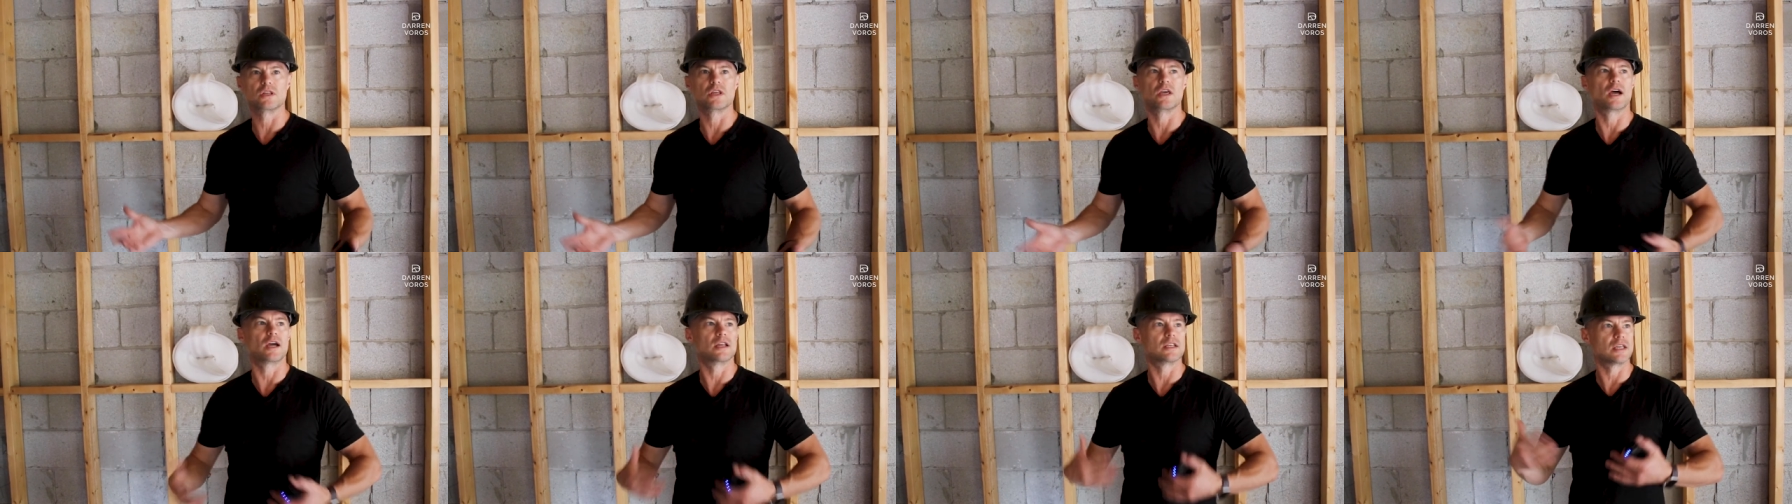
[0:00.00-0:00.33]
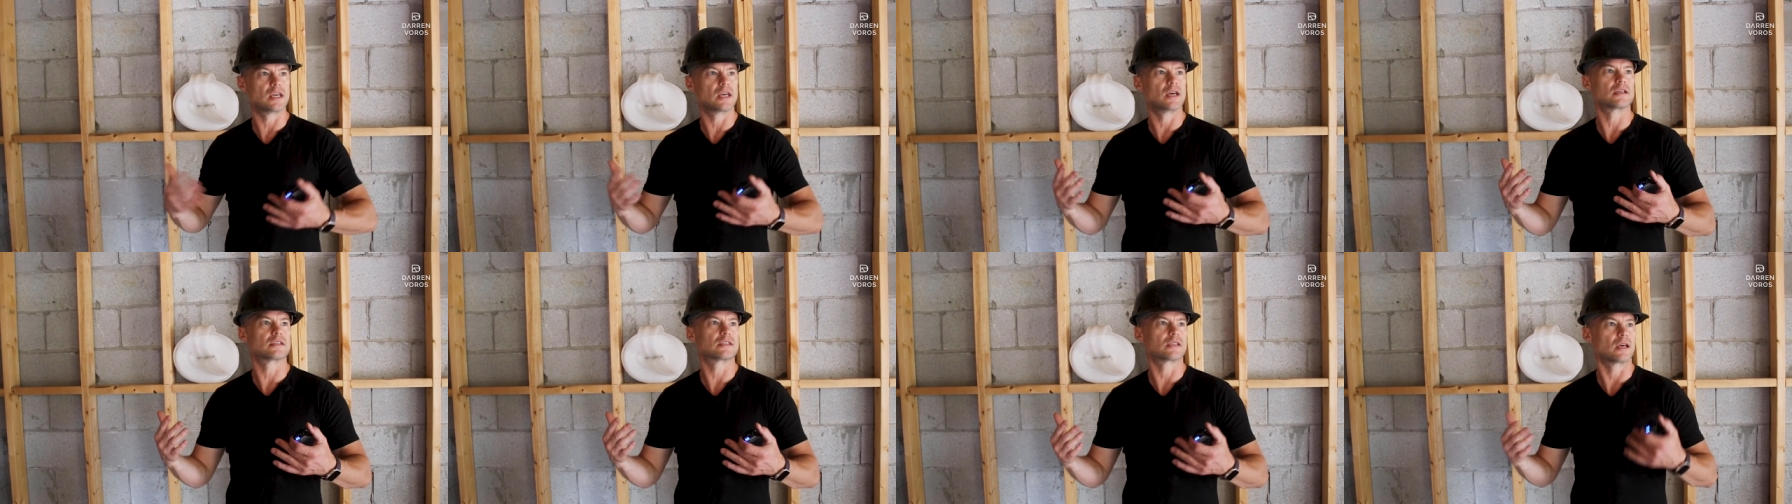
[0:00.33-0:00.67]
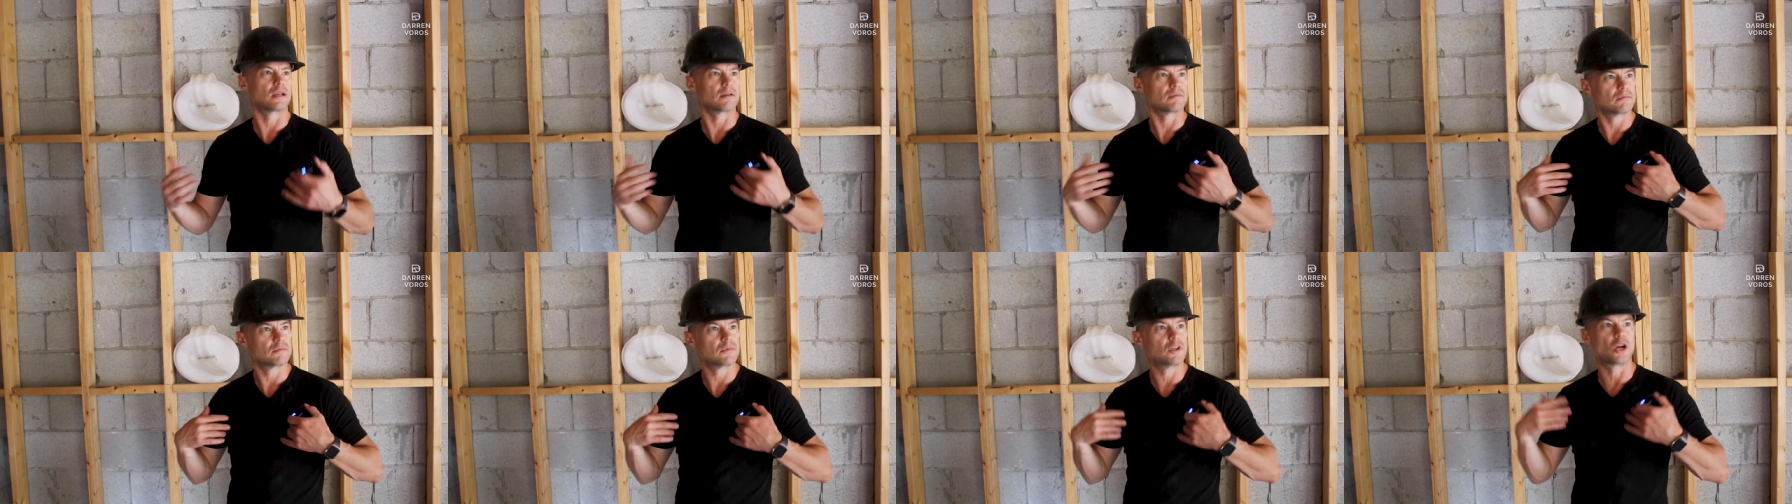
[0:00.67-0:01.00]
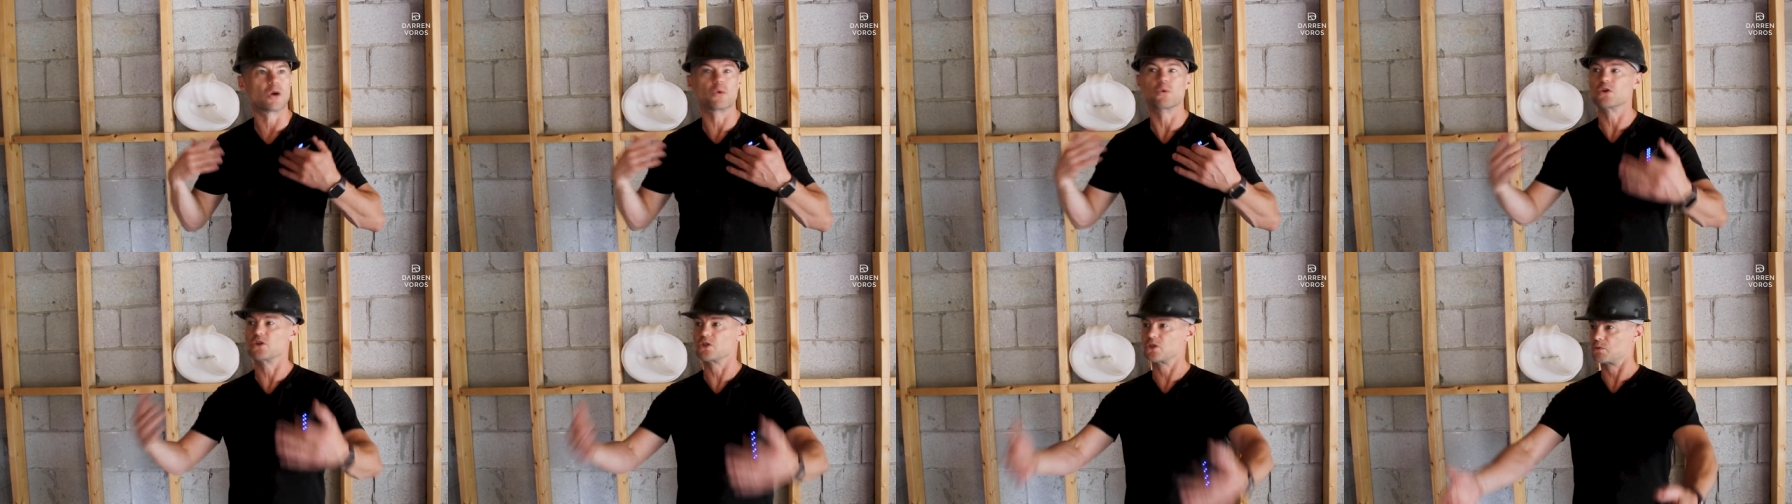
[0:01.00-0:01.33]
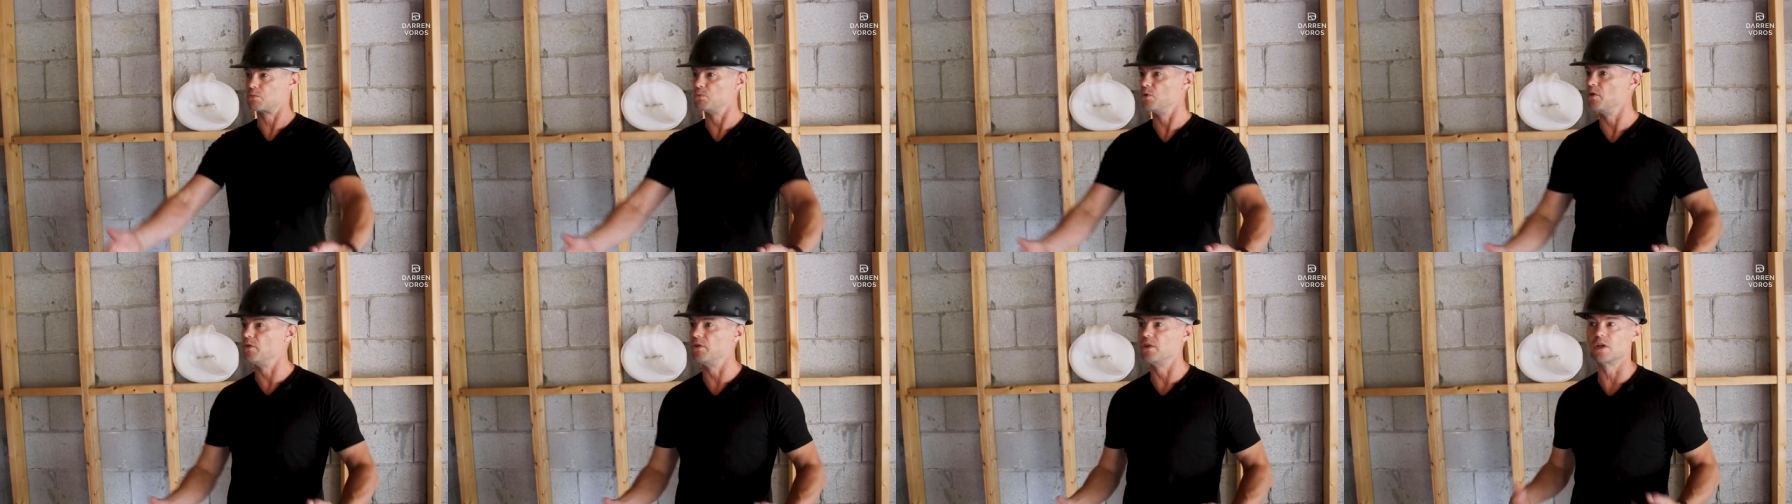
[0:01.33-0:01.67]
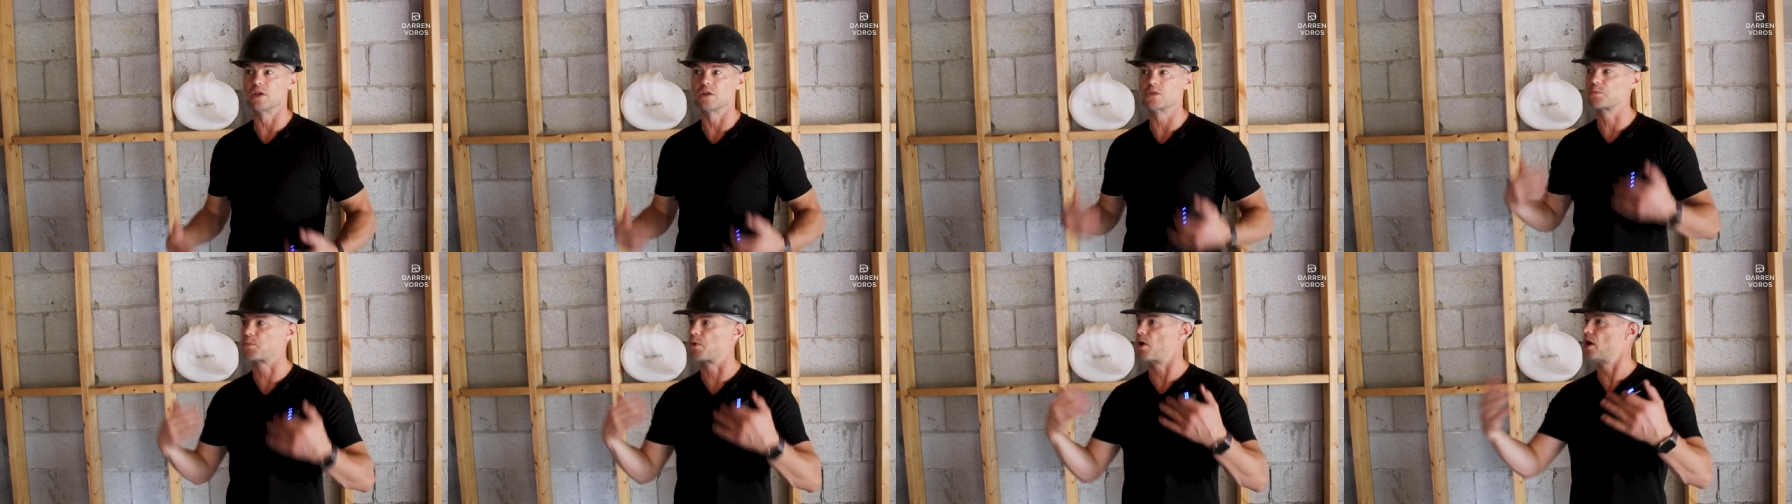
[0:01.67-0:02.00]
And the idea is that, you know, we're just moving
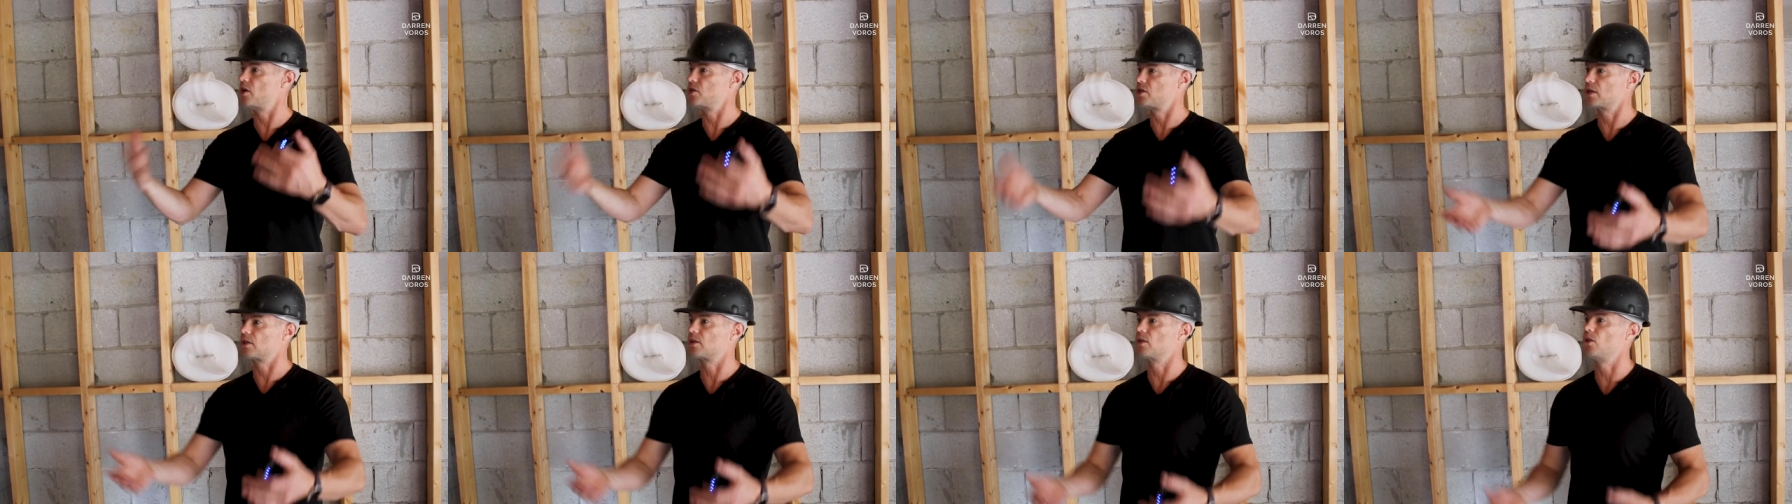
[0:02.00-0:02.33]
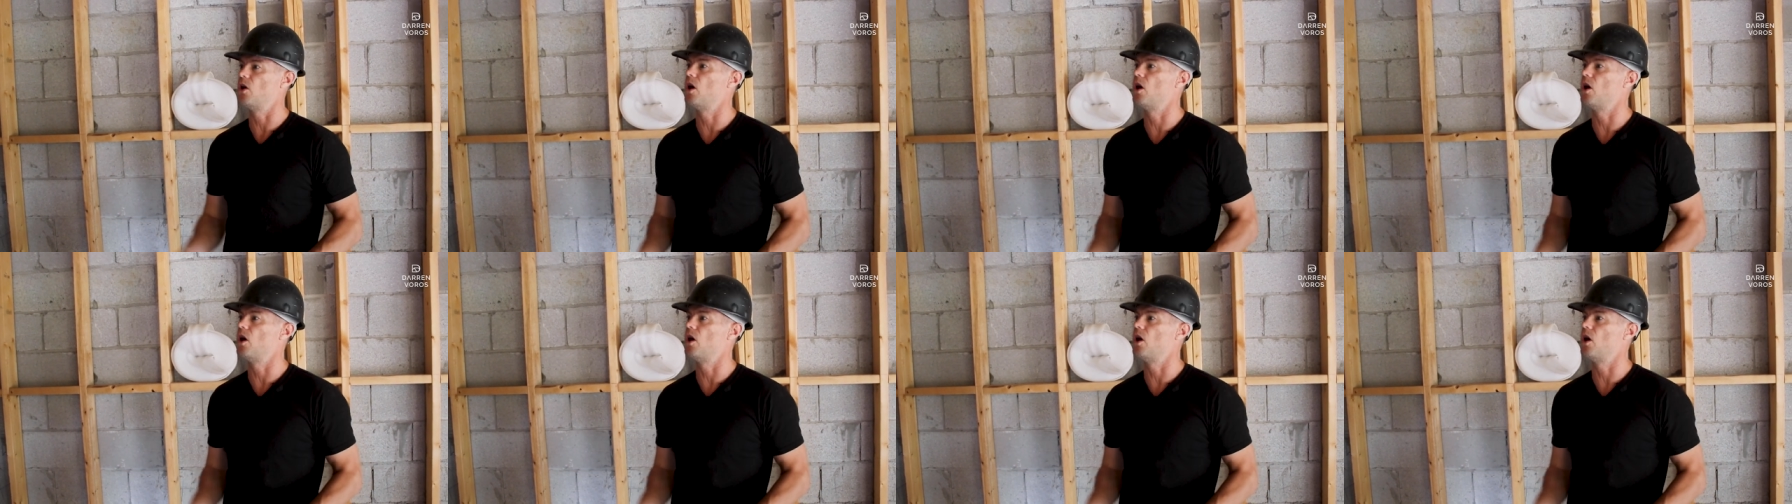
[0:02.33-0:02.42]
this project